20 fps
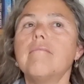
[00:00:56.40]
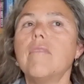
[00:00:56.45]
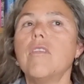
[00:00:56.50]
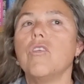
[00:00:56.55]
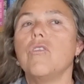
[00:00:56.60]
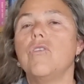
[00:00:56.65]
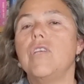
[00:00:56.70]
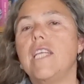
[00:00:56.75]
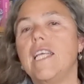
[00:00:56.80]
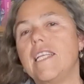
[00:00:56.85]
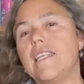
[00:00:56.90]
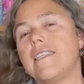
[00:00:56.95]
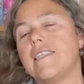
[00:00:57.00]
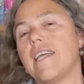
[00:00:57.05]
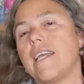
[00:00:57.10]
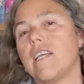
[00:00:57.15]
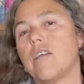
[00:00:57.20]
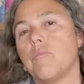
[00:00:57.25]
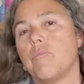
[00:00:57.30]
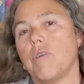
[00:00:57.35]
you need to
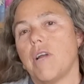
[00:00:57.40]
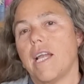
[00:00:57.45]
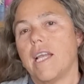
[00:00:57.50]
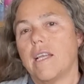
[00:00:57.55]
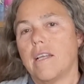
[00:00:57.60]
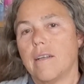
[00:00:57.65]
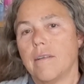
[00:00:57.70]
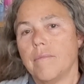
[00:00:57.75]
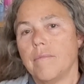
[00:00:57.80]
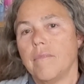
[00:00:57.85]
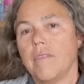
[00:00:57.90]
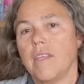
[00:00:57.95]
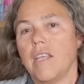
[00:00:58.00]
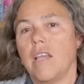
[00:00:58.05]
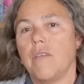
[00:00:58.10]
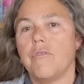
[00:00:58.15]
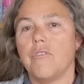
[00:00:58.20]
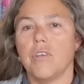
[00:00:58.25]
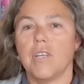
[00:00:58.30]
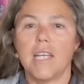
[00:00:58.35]
take a break.
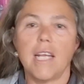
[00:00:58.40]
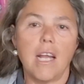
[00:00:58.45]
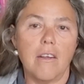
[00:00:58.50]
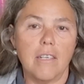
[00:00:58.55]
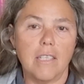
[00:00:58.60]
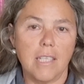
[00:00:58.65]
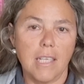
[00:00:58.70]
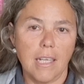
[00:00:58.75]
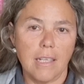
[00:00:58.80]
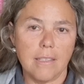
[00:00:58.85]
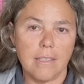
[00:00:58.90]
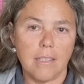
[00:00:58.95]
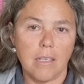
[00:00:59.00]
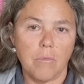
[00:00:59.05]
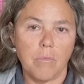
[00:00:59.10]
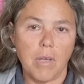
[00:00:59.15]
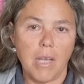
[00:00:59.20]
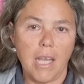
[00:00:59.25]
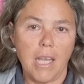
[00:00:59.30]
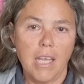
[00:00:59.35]
If you're in a hurry to get
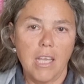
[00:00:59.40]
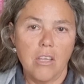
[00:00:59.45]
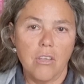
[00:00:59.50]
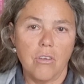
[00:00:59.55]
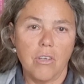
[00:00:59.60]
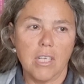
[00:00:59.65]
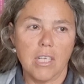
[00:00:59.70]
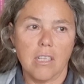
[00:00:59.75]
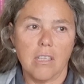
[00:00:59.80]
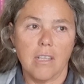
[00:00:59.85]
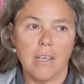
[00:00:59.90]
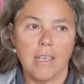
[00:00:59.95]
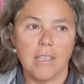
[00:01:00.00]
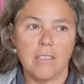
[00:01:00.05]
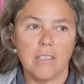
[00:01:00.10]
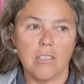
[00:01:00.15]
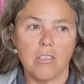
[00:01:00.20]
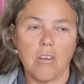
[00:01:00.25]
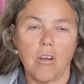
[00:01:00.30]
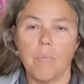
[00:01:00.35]
somewhere, you're
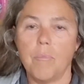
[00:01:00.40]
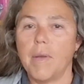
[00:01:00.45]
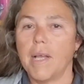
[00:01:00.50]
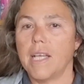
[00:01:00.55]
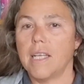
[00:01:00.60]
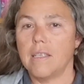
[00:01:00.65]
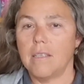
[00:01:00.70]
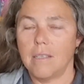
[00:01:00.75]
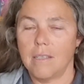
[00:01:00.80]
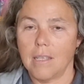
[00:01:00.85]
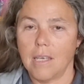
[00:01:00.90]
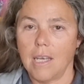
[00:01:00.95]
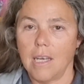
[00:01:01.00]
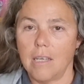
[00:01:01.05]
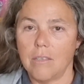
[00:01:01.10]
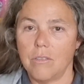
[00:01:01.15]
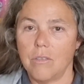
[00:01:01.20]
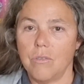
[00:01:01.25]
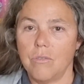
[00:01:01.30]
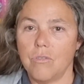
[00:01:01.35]
inclined to hop back into the
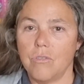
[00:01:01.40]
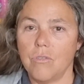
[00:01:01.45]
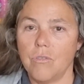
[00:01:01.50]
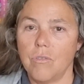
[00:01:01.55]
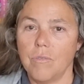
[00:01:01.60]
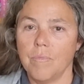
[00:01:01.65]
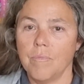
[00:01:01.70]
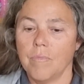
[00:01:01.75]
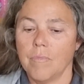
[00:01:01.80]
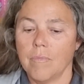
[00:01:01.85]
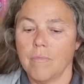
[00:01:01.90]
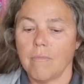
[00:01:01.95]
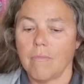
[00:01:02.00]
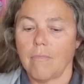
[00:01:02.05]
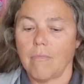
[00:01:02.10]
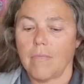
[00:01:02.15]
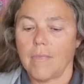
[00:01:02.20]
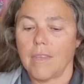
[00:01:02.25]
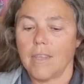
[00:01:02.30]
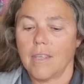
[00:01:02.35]
car too soon.
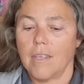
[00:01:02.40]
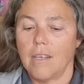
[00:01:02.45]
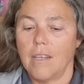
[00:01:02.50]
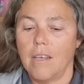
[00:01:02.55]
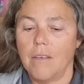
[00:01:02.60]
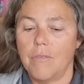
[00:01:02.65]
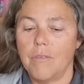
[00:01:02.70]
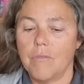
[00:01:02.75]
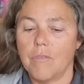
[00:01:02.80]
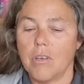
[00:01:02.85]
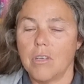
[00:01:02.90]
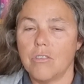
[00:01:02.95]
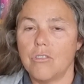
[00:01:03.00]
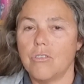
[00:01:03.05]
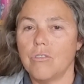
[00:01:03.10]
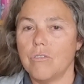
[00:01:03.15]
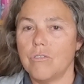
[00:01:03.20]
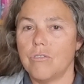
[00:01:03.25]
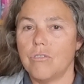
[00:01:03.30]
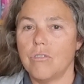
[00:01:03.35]
If you've got a
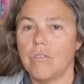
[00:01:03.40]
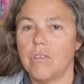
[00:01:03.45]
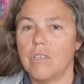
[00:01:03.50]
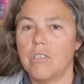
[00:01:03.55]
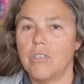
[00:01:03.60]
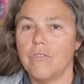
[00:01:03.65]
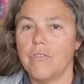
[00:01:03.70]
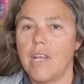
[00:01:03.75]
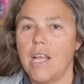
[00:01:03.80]
short story to